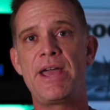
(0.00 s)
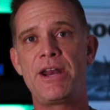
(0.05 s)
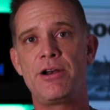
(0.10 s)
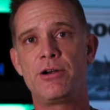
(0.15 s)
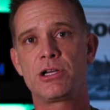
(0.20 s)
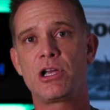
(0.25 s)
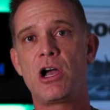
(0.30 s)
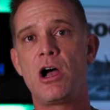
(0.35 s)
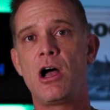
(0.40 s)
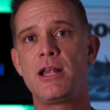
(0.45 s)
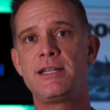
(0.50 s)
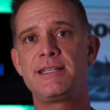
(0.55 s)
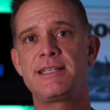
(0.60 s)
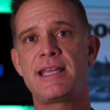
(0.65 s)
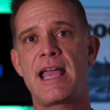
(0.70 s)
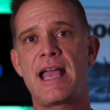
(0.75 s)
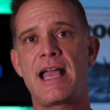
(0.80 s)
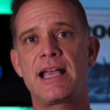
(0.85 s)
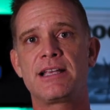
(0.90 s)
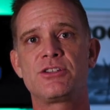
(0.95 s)
better
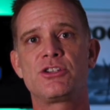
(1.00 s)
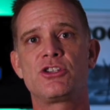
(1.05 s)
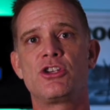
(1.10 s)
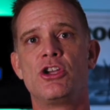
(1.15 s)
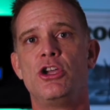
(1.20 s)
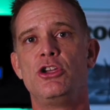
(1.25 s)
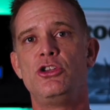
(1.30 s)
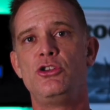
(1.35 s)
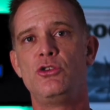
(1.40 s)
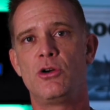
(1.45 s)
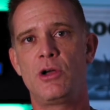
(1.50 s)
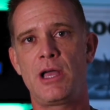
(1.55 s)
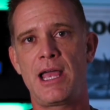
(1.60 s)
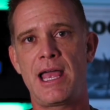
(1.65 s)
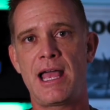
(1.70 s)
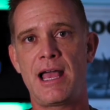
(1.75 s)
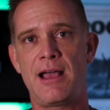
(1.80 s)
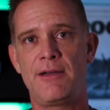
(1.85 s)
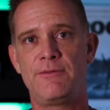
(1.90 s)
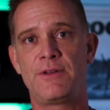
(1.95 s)
contacts, you'll
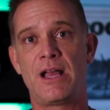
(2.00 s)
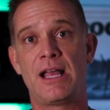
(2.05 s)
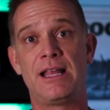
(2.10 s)
have